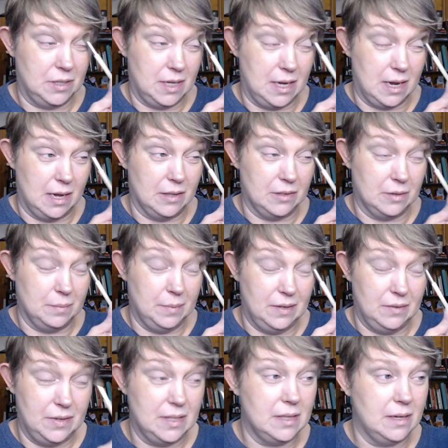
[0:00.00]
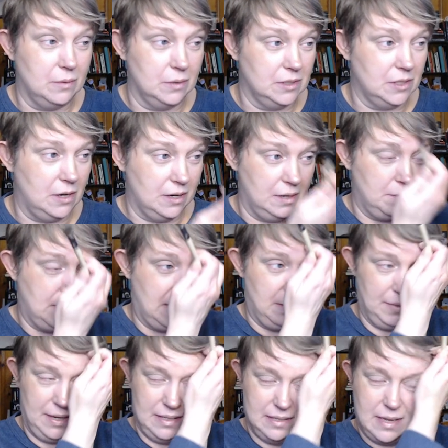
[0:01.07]
other movie that we're talking about
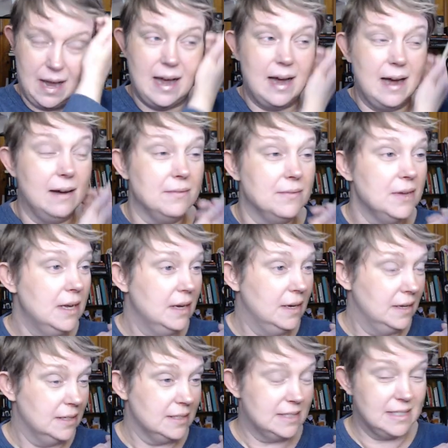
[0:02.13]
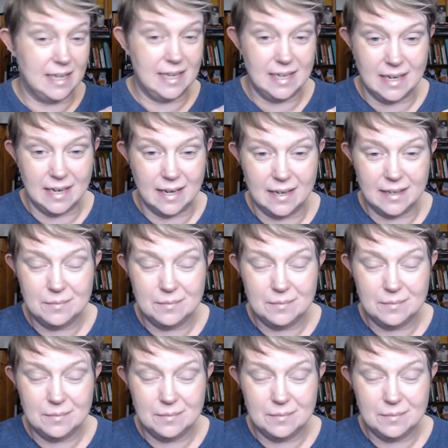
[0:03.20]
because I have seen it